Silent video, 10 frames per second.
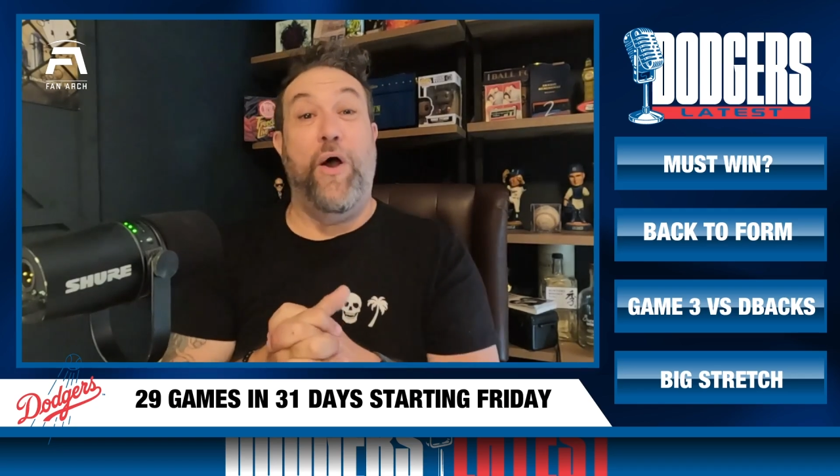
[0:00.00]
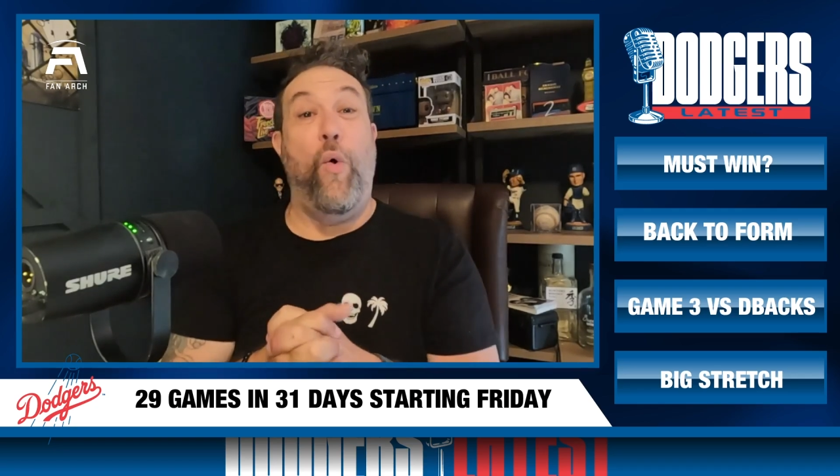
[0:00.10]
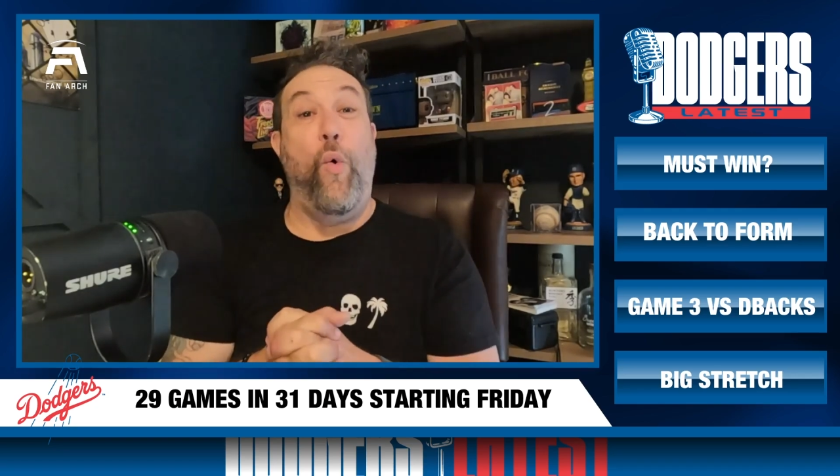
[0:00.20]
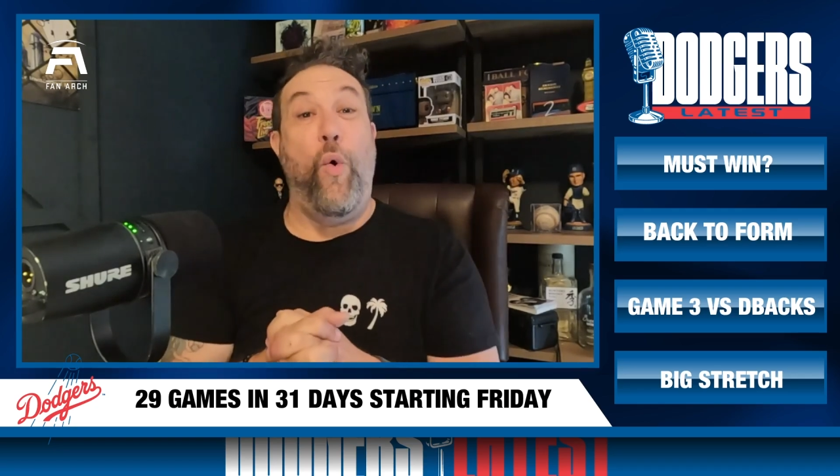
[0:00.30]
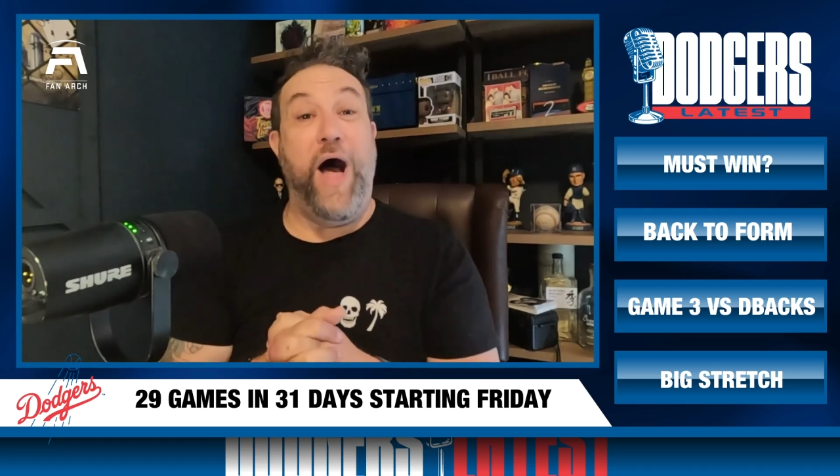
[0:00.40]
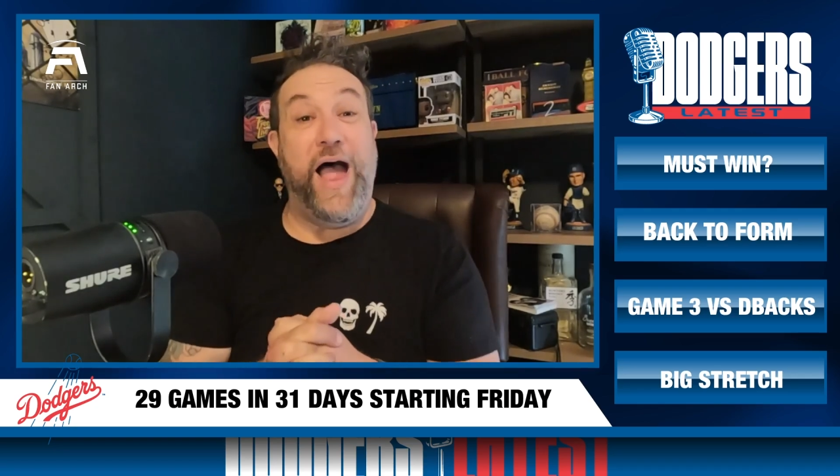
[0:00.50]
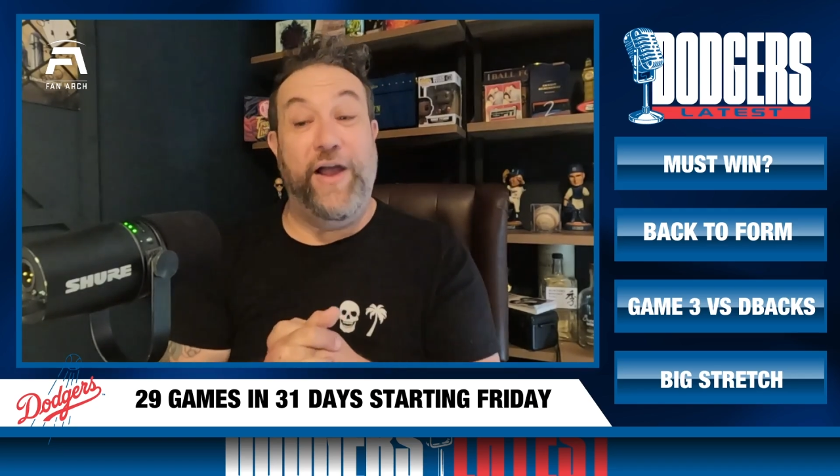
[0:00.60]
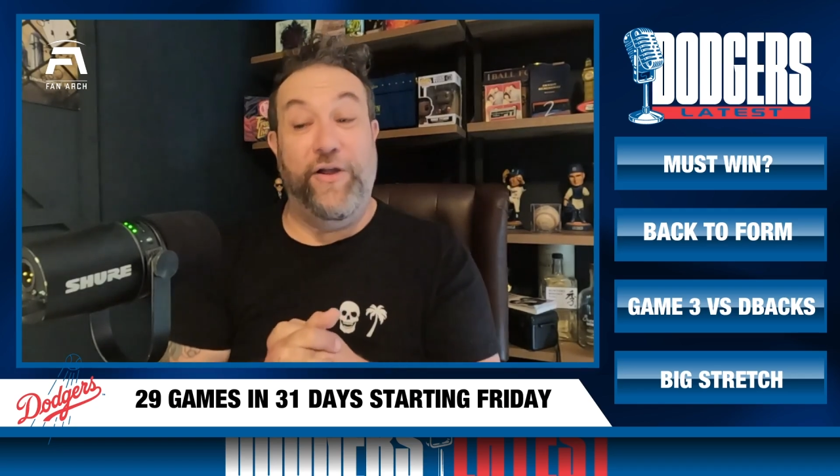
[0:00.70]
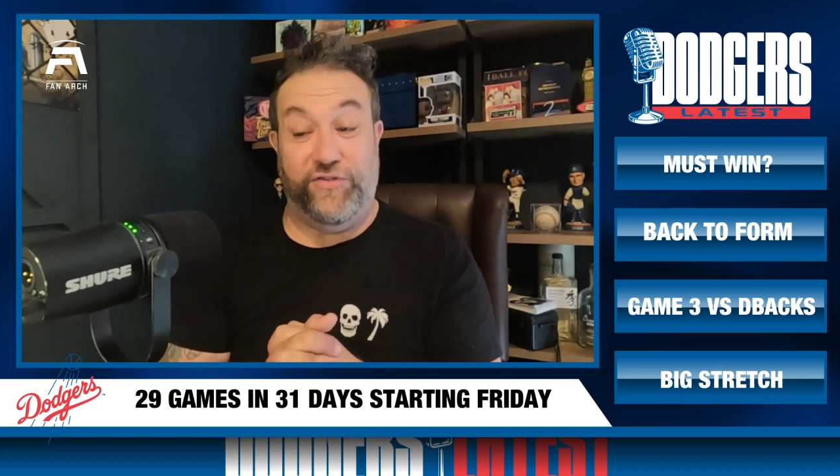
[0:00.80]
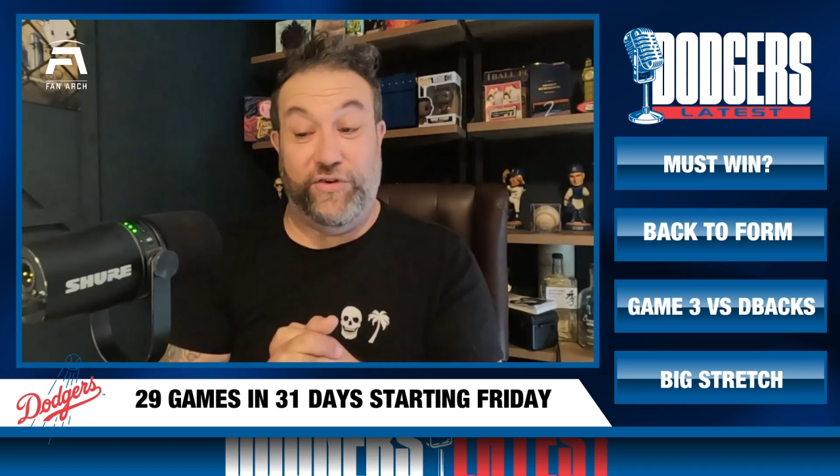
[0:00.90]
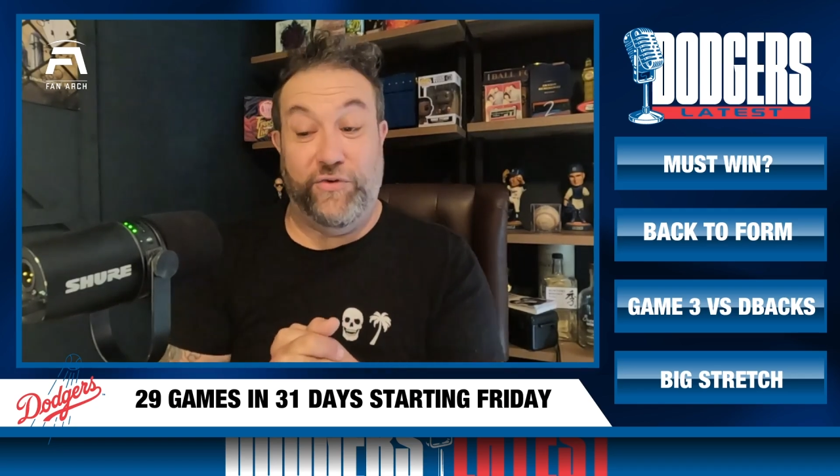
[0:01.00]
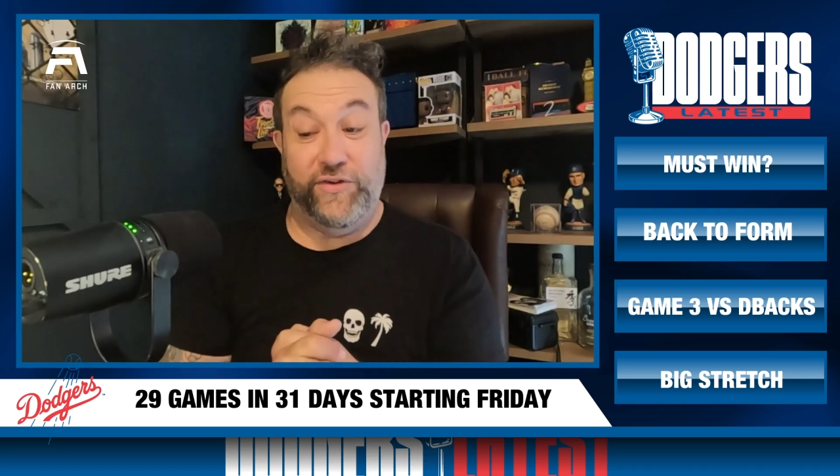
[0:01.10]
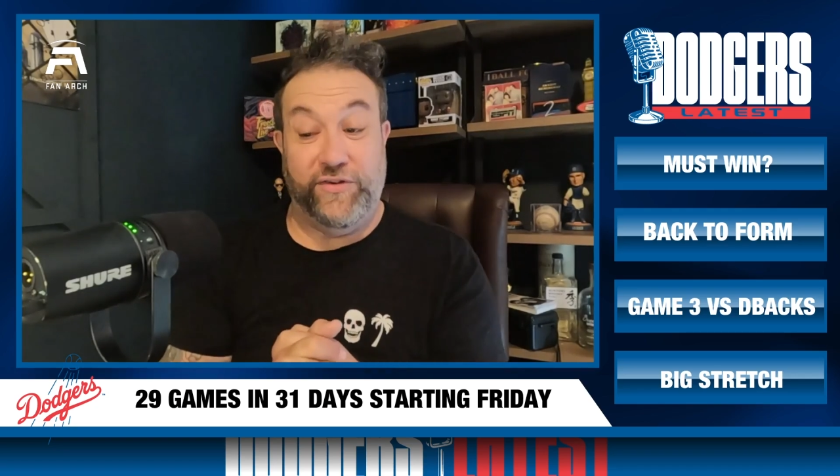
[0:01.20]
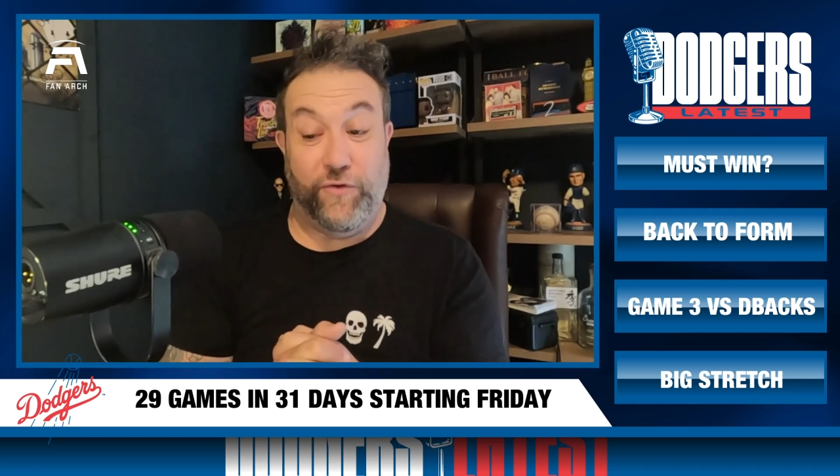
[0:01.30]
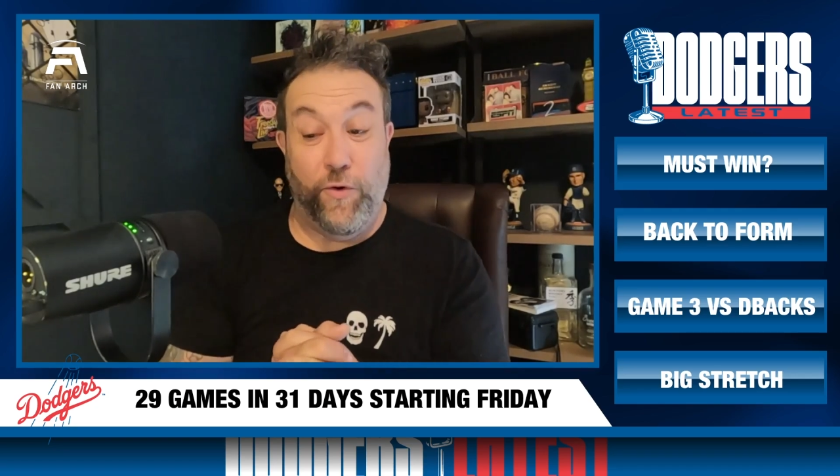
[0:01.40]
wild series,
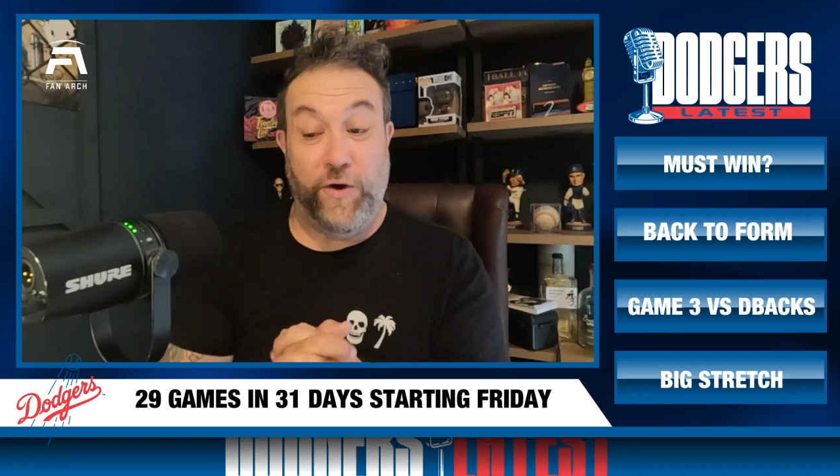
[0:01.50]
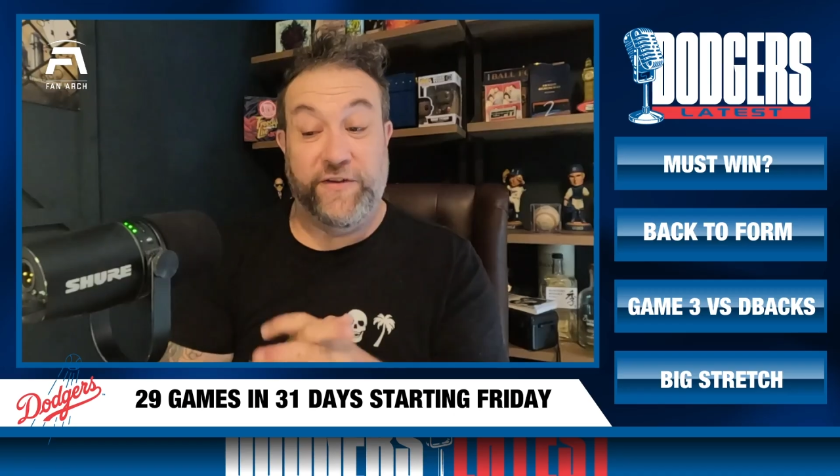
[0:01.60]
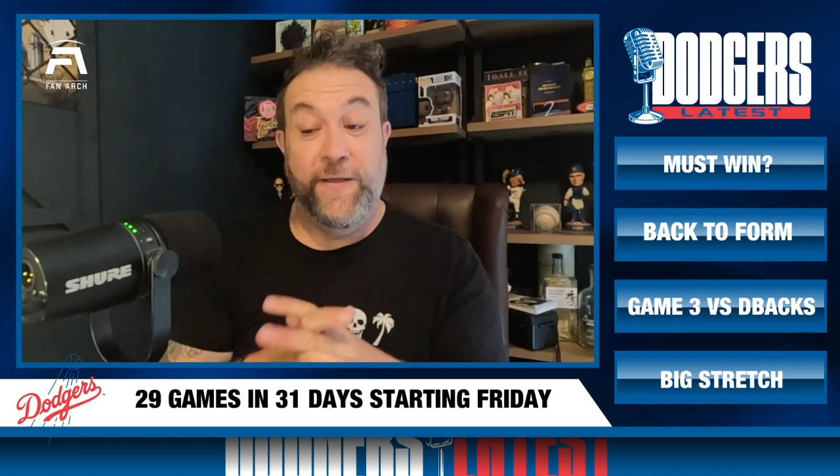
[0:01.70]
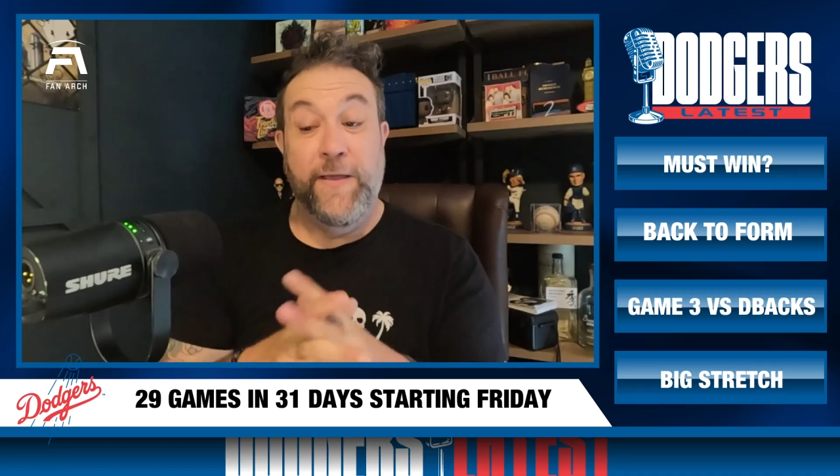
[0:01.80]
of course.